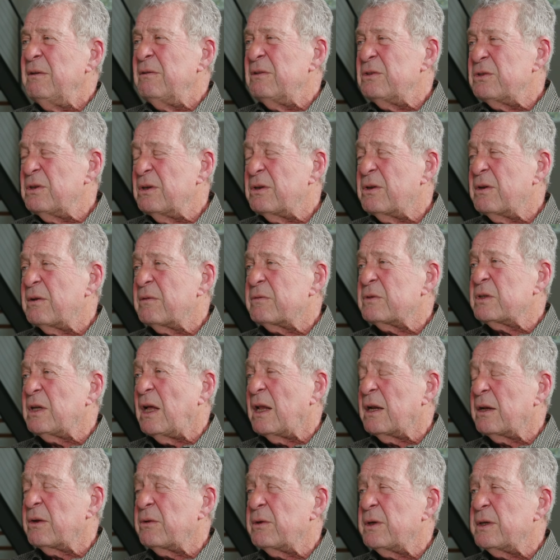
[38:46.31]
she could have
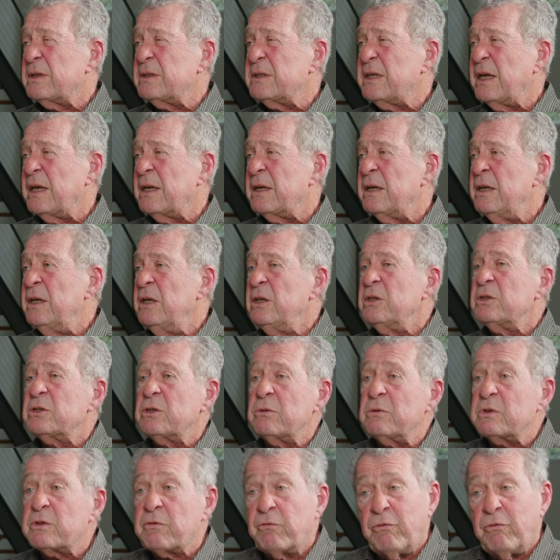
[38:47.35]
tolerated 10. She was